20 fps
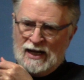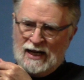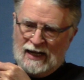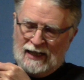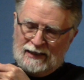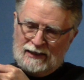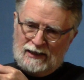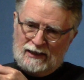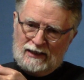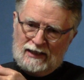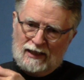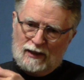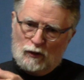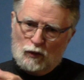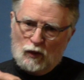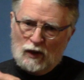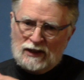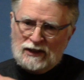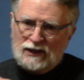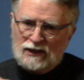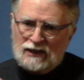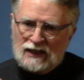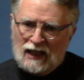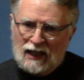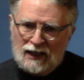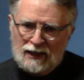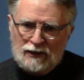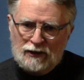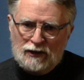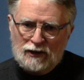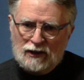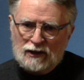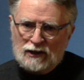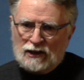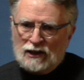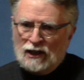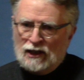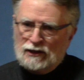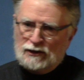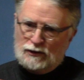I did get one sign to the
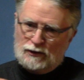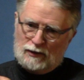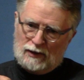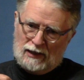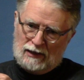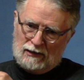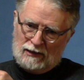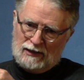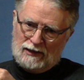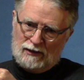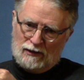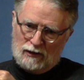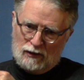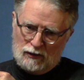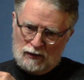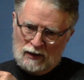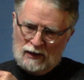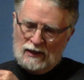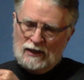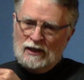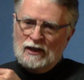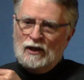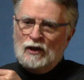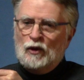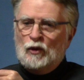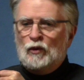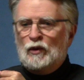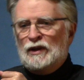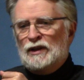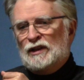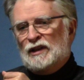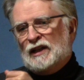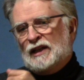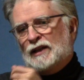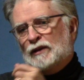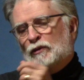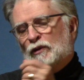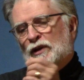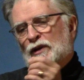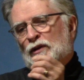contrary, though, one
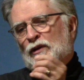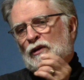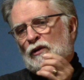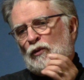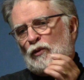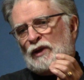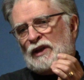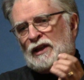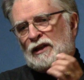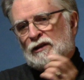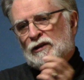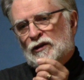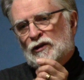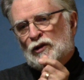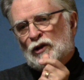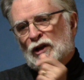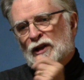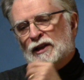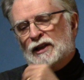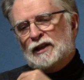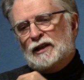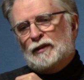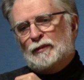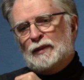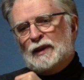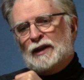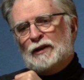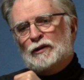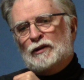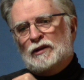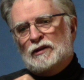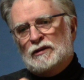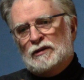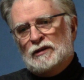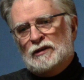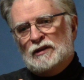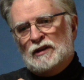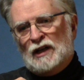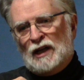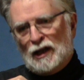day when we got to talking about
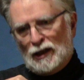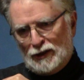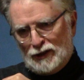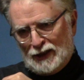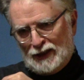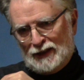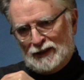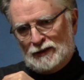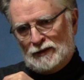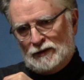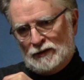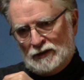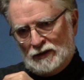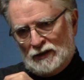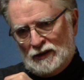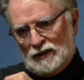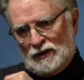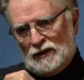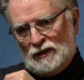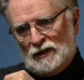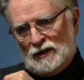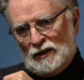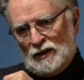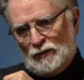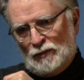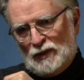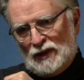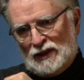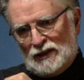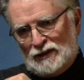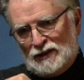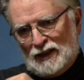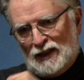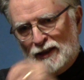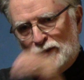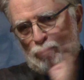hunting, because I